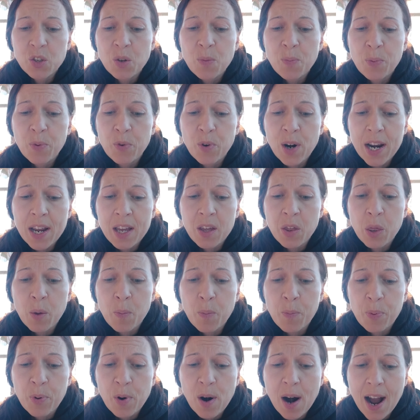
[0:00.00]
to break the
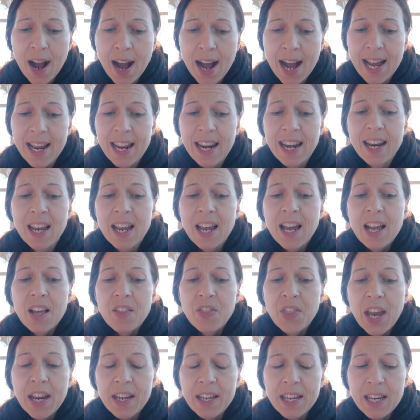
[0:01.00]
pride
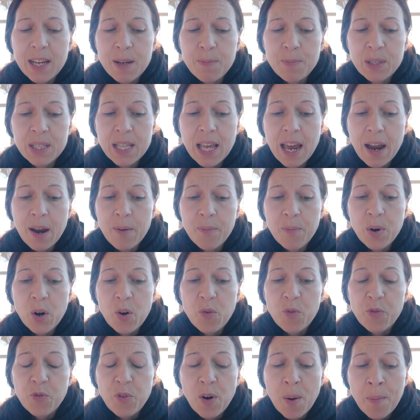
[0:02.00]
that keeps them
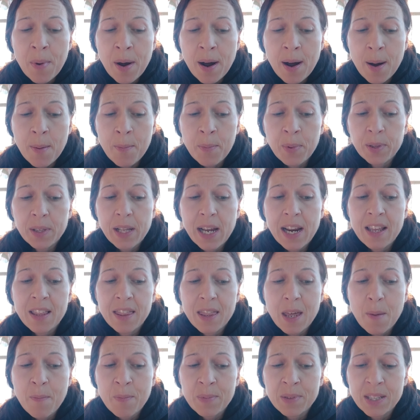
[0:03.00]
from humbling
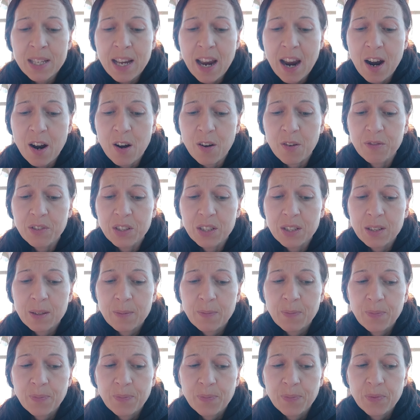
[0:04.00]
themselves?
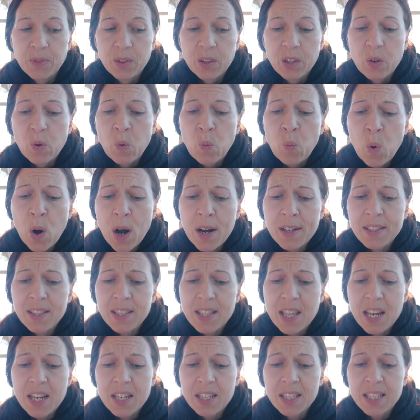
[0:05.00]
Was
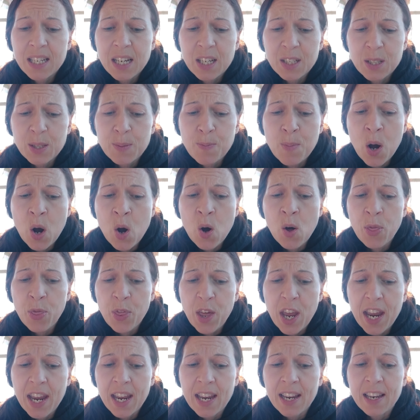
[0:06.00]
this a small
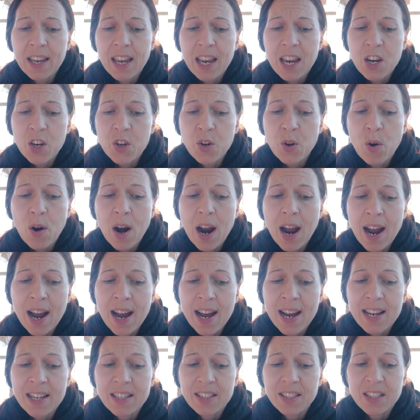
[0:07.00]
thing in your
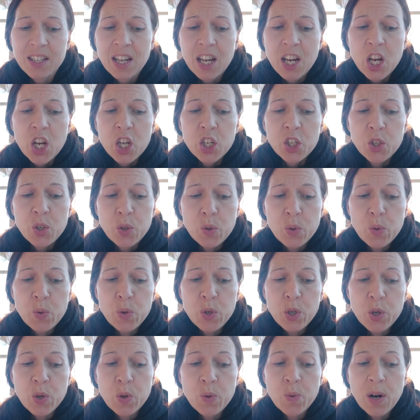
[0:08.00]
eyes do
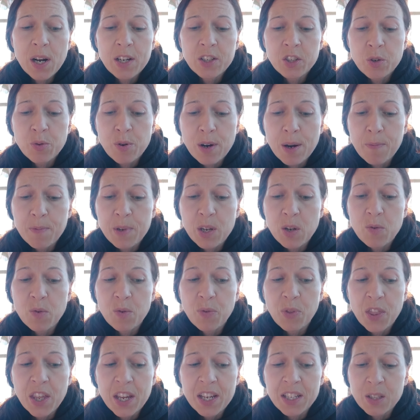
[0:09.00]
you
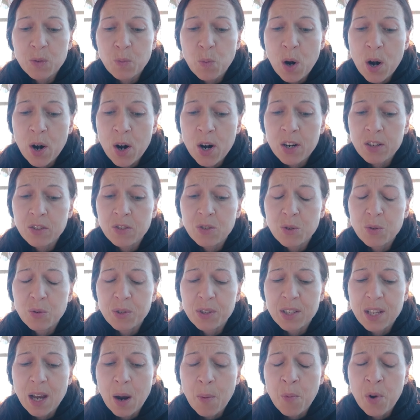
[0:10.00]
attribute this work to
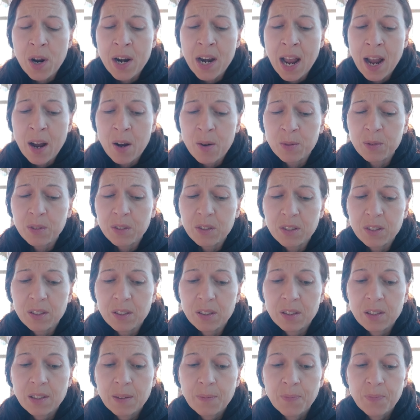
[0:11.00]
someone
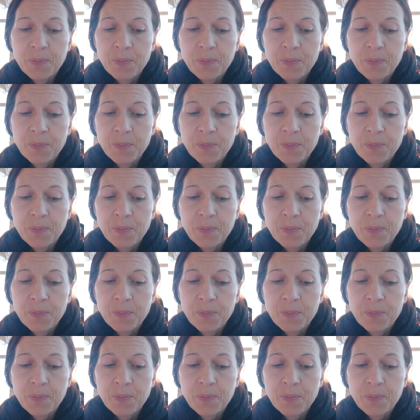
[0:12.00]
else?